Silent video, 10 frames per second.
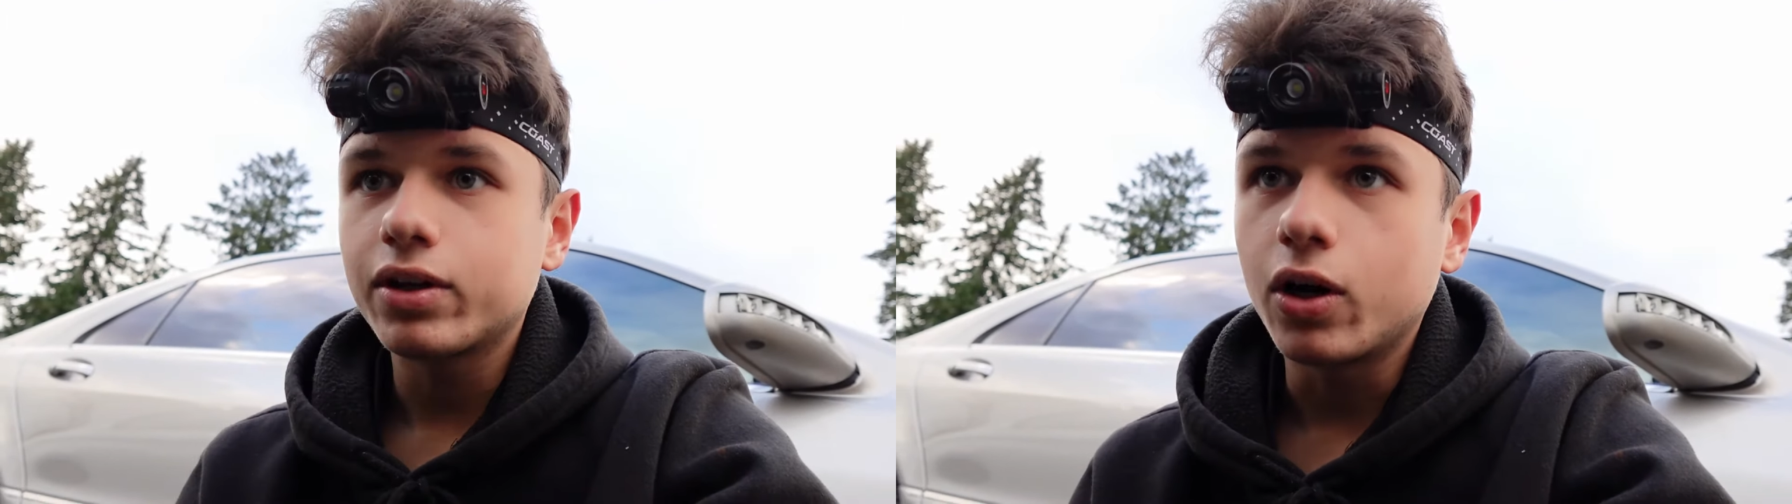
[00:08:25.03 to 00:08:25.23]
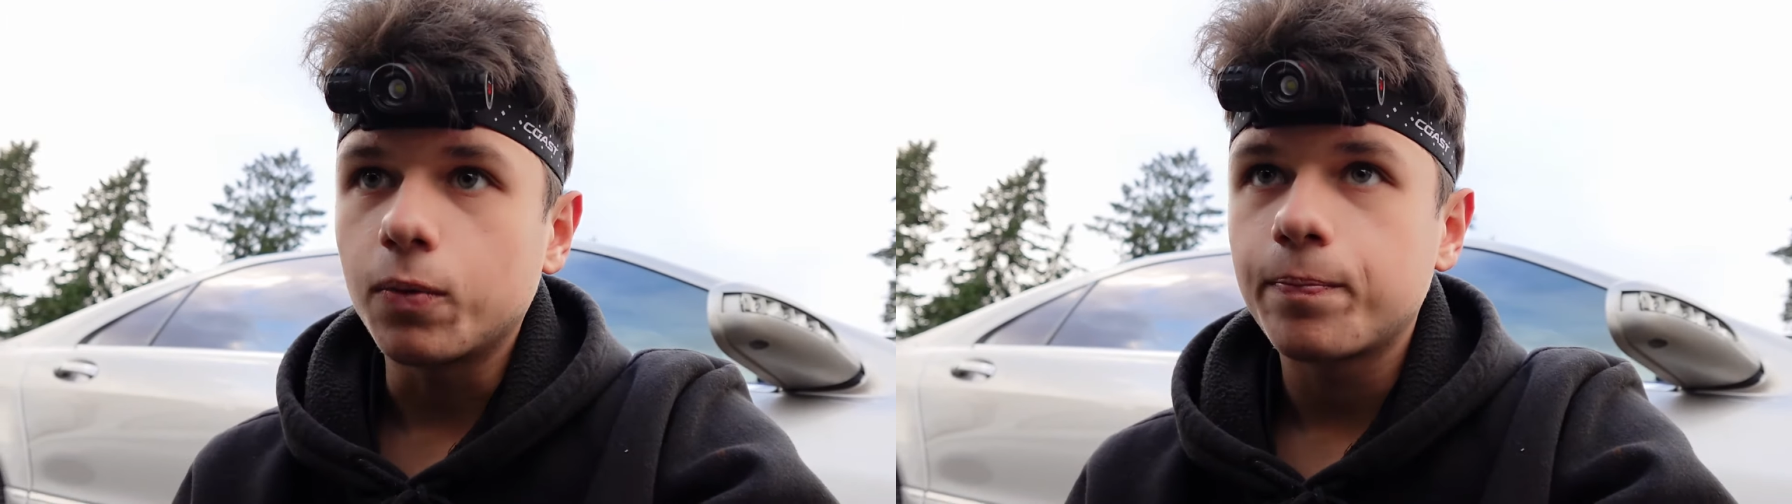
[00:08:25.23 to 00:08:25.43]

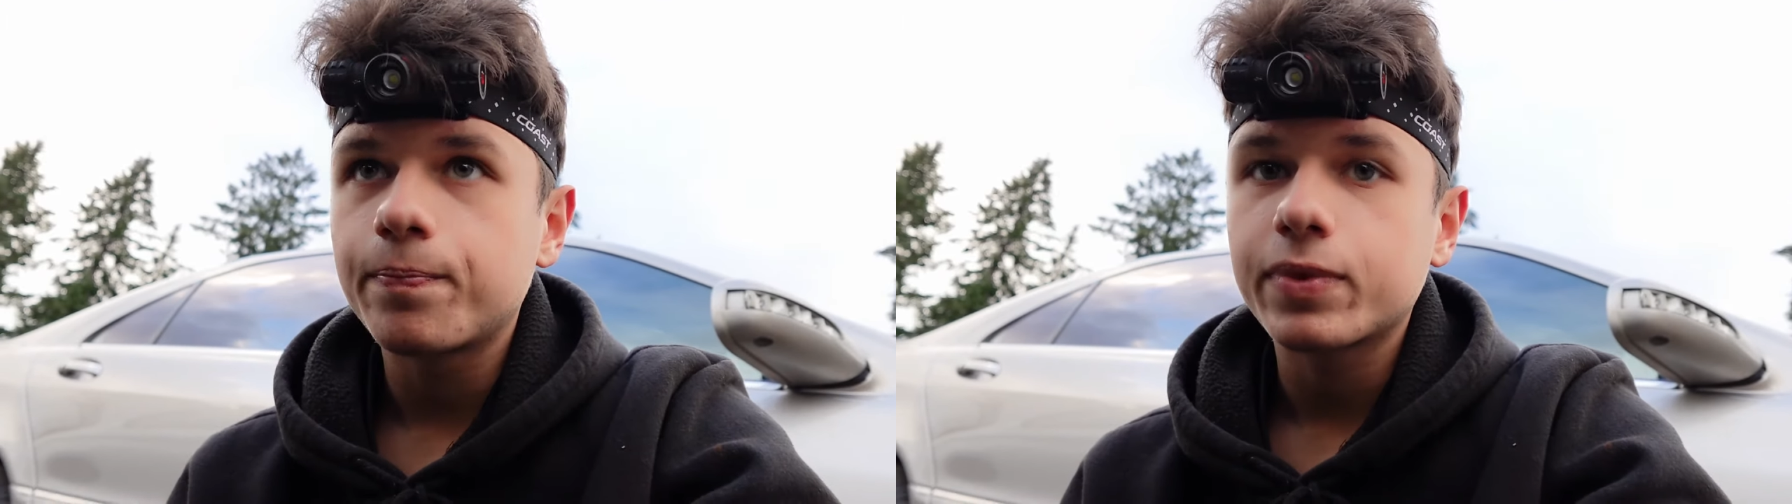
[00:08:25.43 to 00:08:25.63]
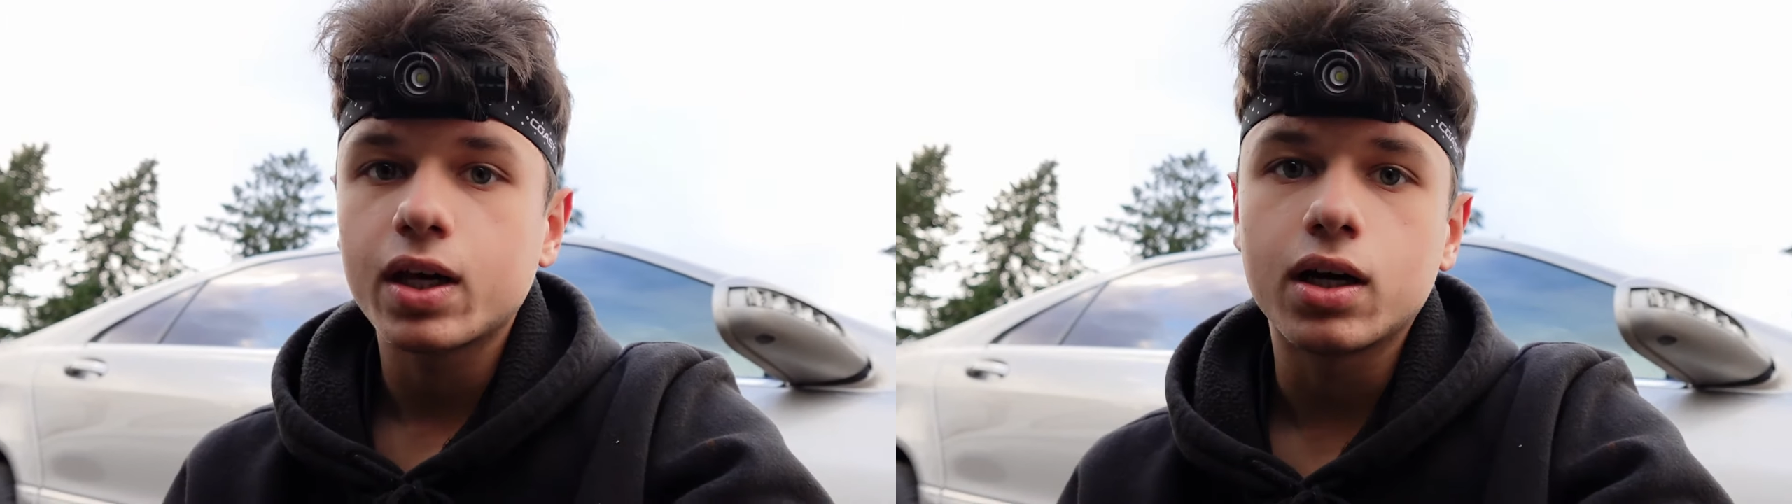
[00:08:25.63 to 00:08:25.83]
know.
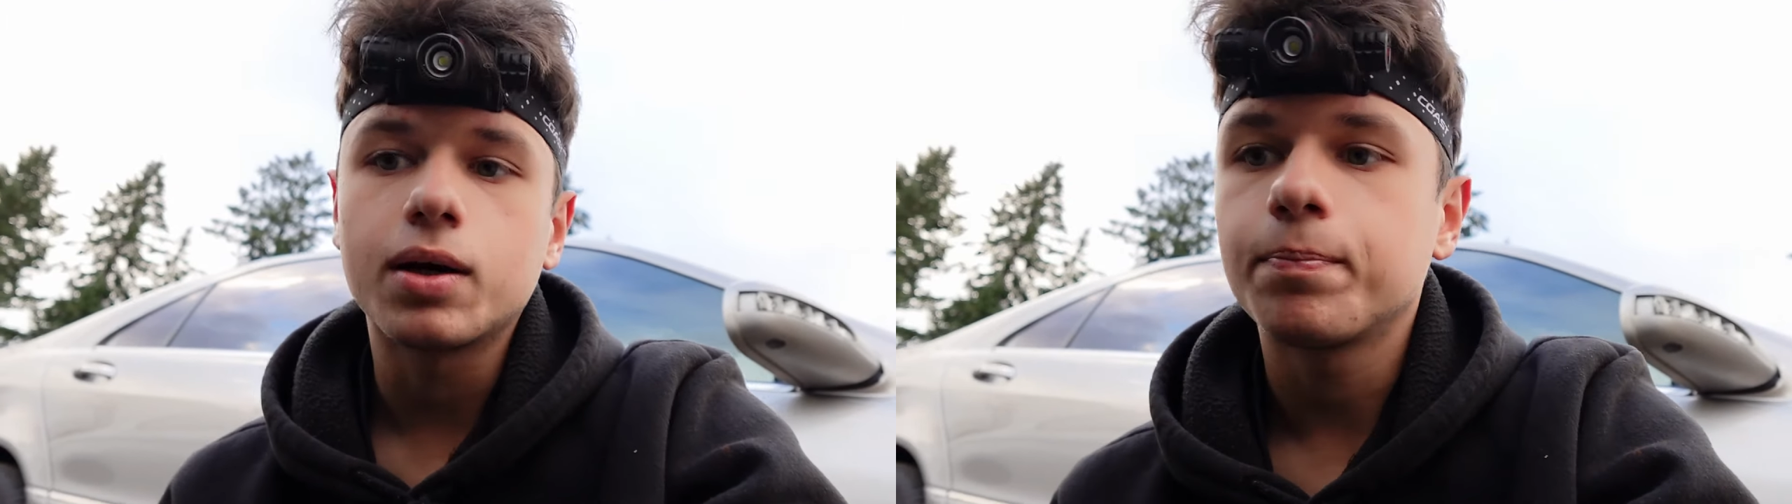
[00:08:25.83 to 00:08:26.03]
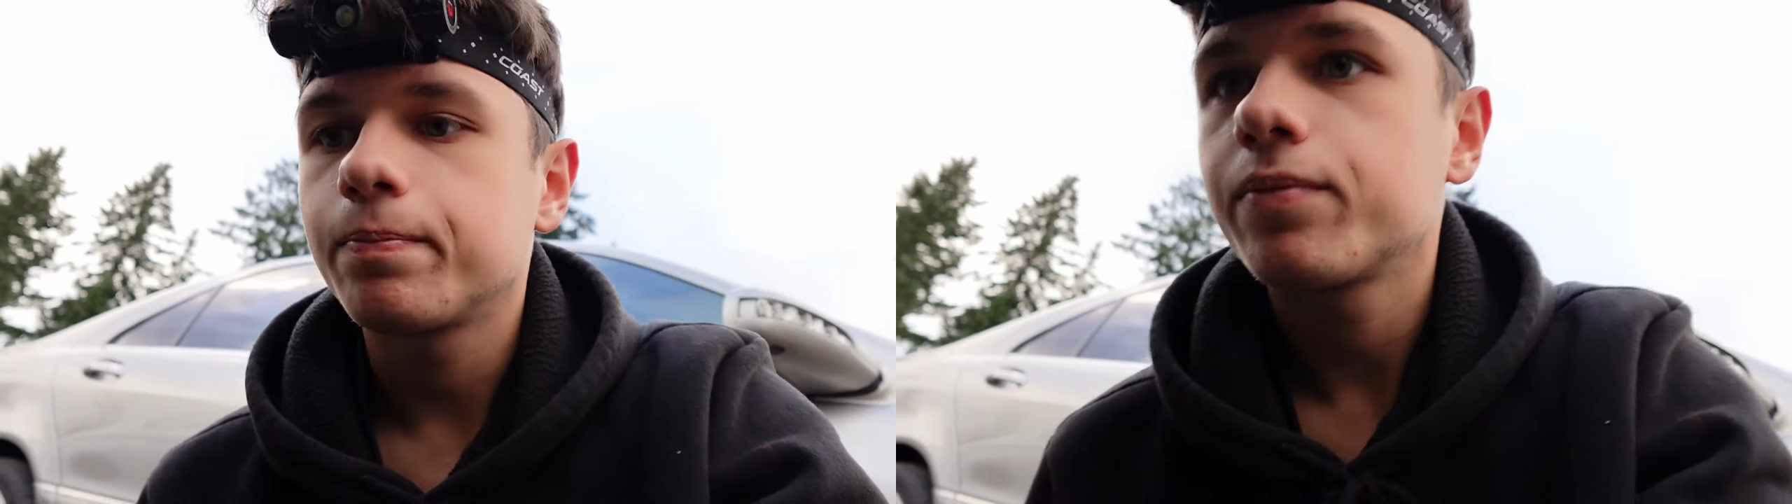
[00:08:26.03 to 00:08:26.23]
I'm